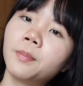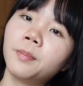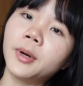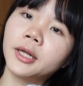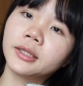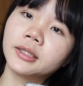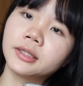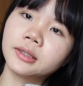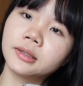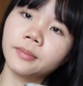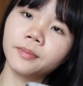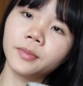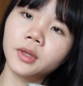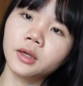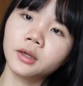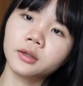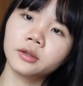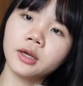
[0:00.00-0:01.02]
But
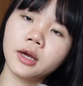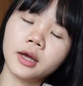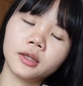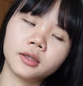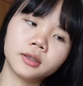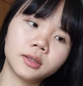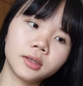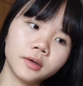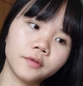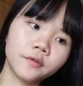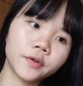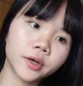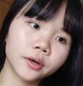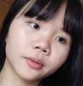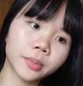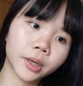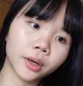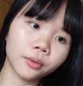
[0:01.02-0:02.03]
something that
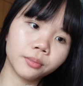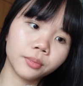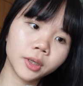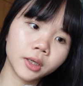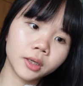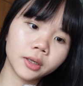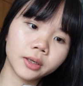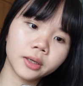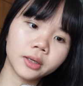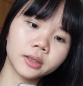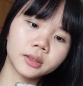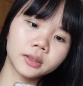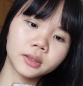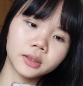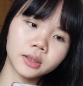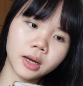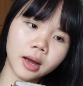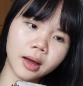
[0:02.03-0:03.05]
different about me
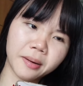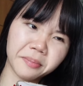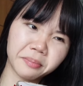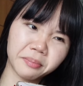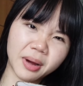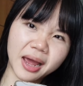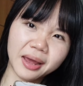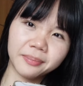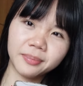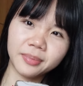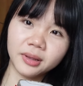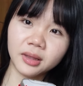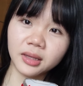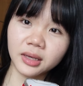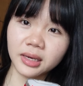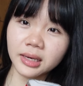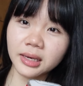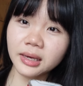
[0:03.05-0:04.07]
is that my
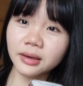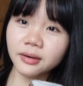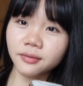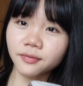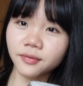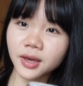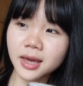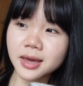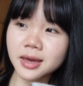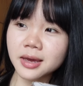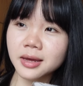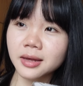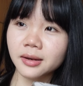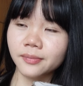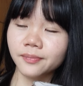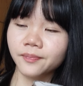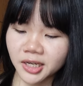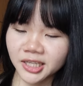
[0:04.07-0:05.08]
belief
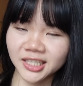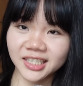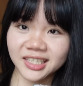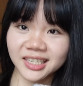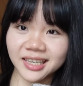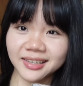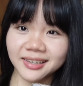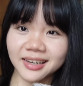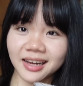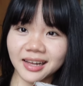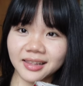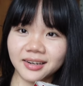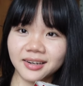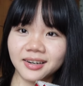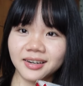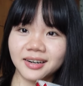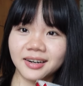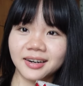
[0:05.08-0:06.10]
in my skin
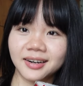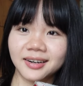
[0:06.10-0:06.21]
color.